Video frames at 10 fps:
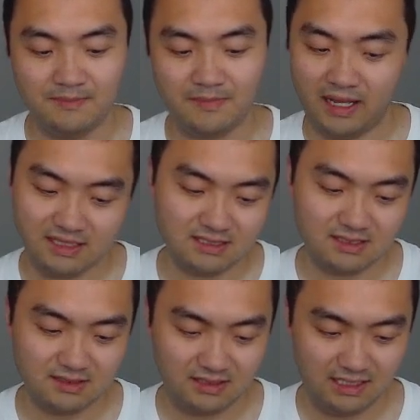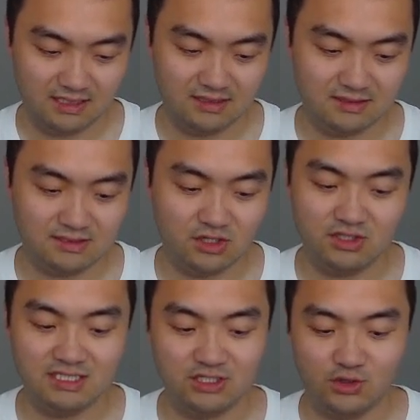but in
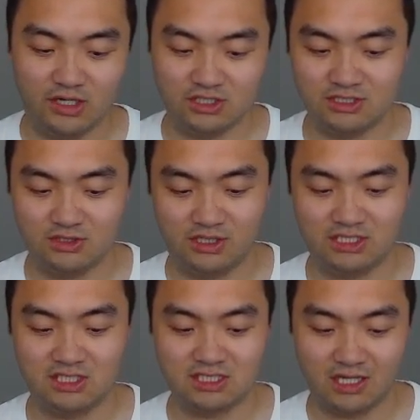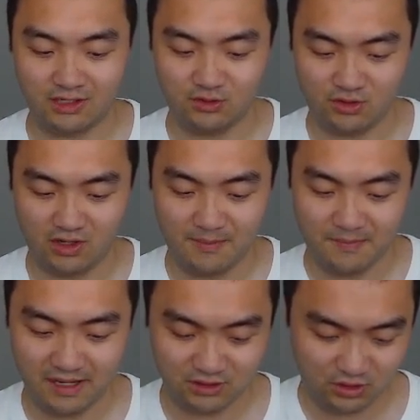certain situations you can just cycle your
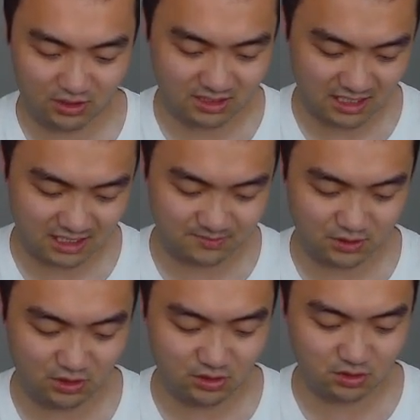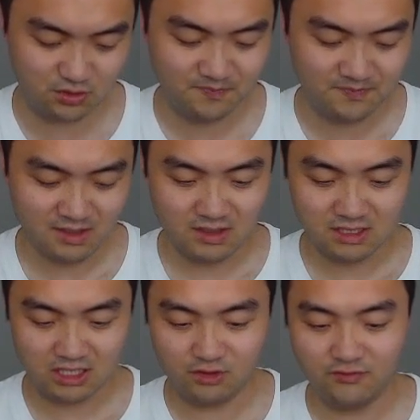Unbound units as per usual.
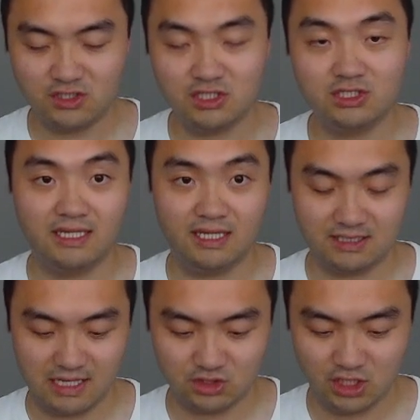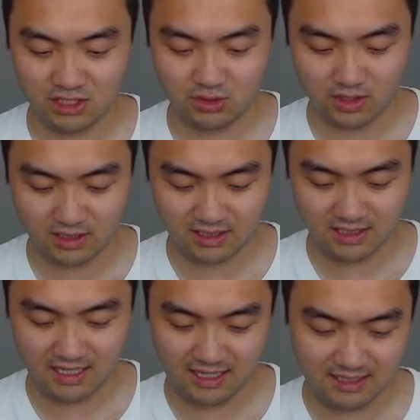Tunnel Vision to get our chest
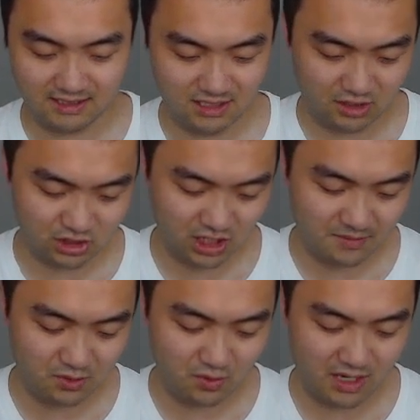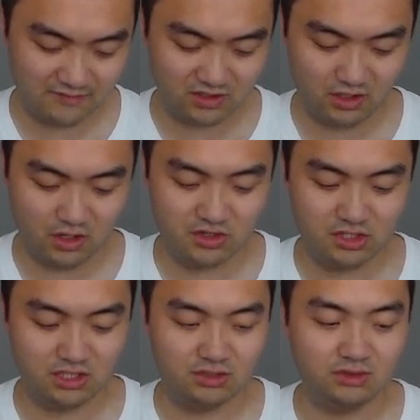quickly, and our Shaman will have the Earth
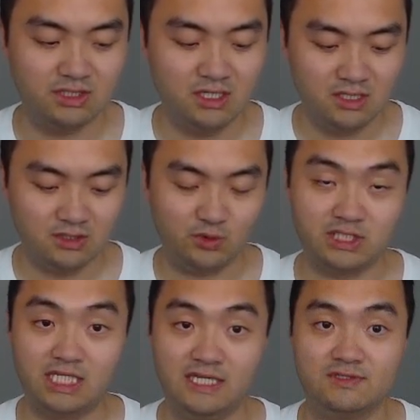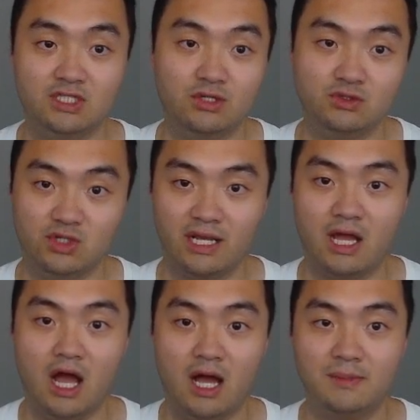Shield, which gives General Drak
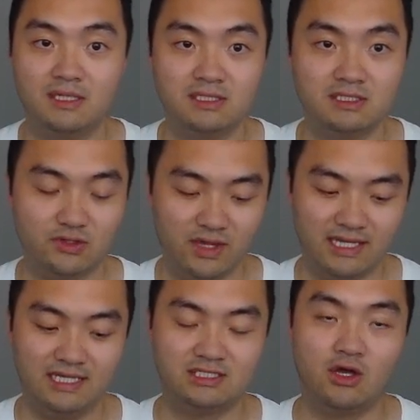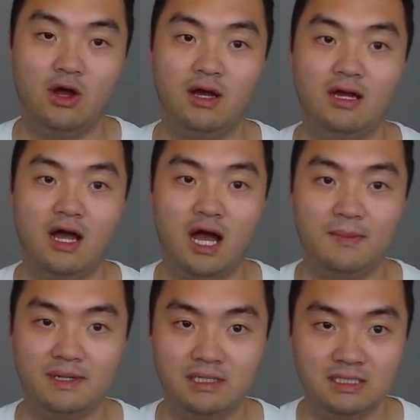armor so that he's got
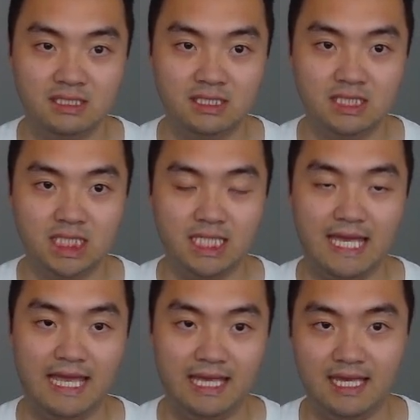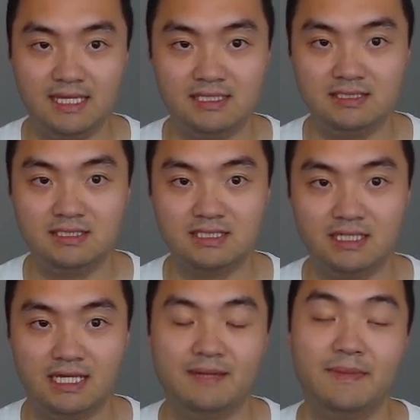armor and
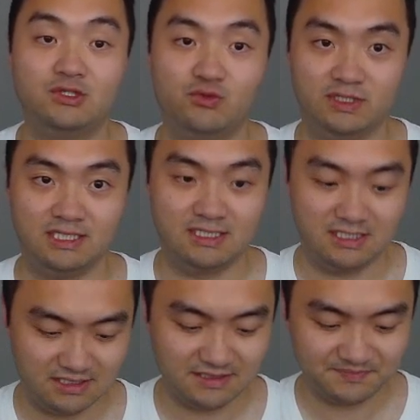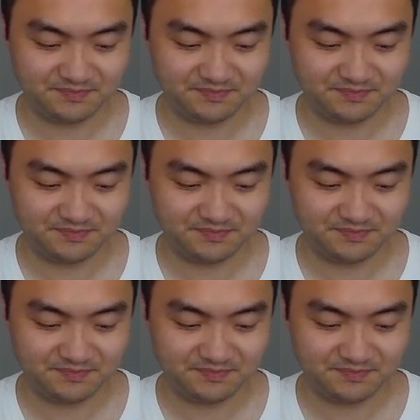elemental resistant.